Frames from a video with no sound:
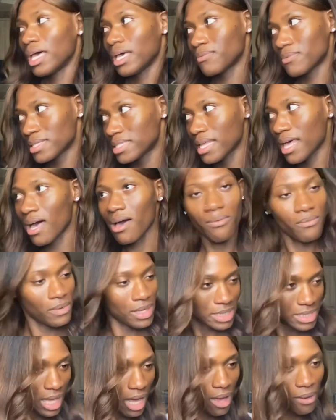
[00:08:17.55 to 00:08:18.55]
What's up?
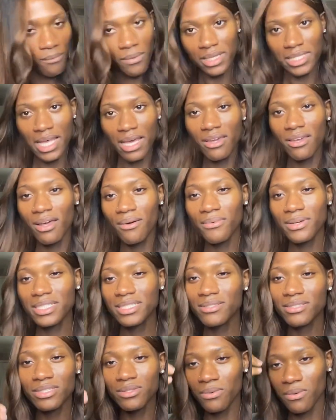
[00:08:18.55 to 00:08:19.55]
What's up? What's up? You know, we
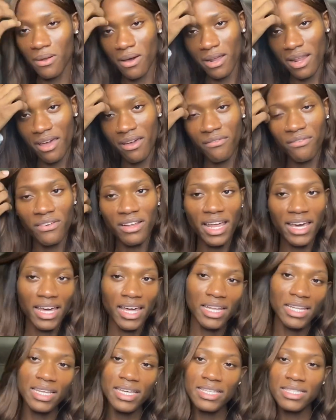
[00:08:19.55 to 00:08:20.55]
just doing all that for like
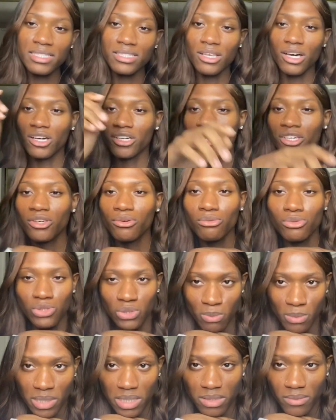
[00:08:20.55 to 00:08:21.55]
at least a cute
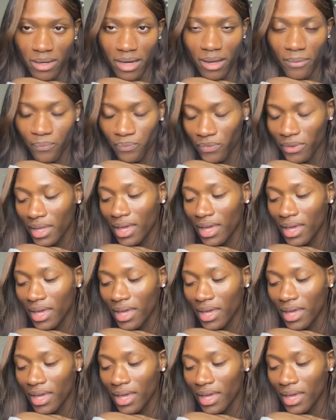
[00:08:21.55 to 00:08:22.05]
two minutes, right?